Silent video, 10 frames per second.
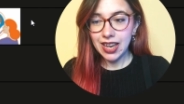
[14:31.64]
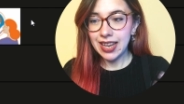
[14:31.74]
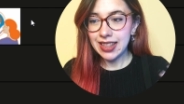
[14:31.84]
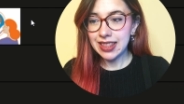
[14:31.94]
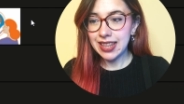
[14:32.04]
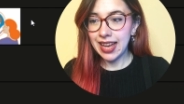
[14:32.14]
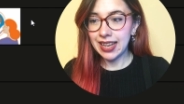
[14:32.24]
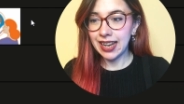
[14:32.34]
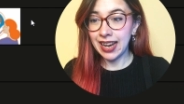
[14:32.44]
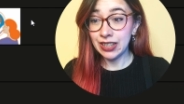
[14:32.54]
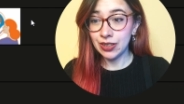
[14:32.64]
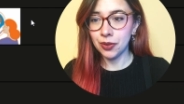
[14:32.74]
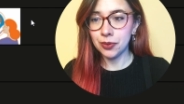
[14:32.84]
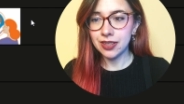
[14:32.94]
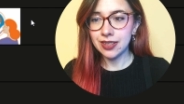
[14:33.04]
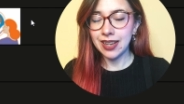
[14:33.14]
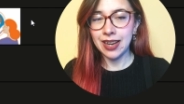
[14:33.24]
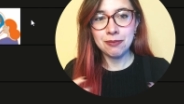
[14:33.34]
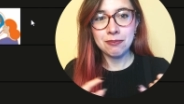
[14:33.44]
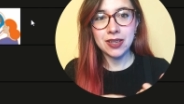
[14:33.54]
And then I notice
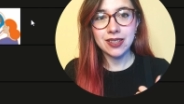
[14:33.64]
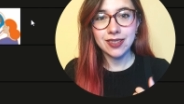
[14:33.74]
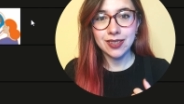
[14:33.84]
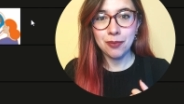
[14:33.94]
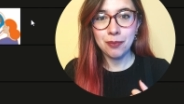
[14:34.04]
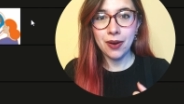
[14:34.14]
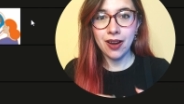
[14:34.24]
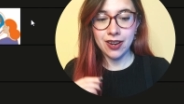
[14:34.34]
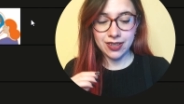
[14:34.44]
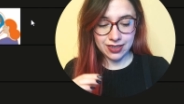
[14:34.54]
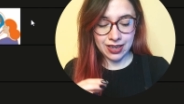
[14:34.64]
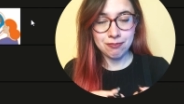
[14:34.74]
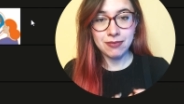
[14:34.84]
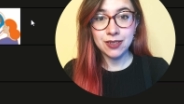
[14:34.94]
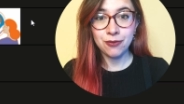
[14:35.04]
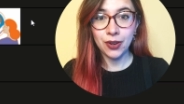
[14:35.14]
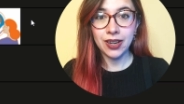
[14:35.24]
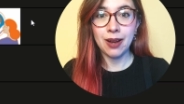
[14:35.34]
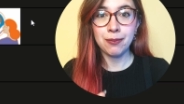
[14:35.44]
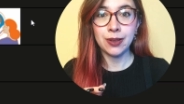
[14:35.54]
I miss some parts, I miss
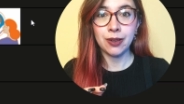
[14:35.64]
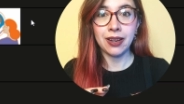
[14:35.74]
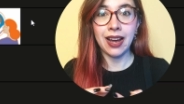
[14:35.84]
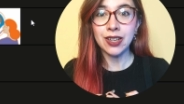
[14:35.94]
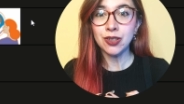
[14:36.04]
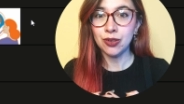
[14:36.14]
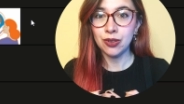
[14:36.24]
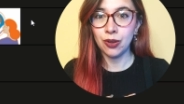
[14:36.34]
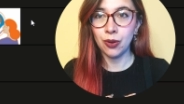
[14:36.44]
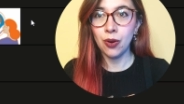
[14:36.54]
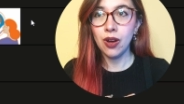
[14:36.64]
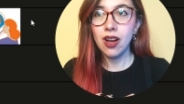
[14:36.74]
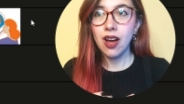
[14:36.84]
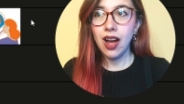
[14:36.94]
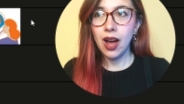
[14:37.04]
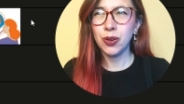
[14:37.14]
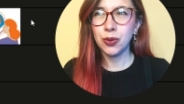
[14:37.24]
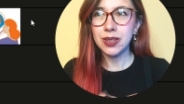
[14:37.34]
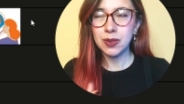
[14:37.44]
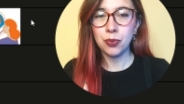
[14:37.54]
vocabulary, I don't know how
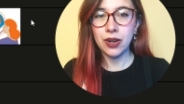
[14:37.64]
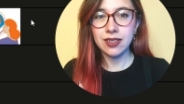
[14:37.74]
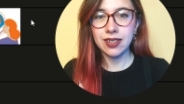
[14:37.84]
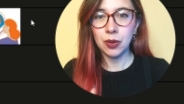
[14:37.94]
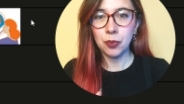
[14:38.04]
to express an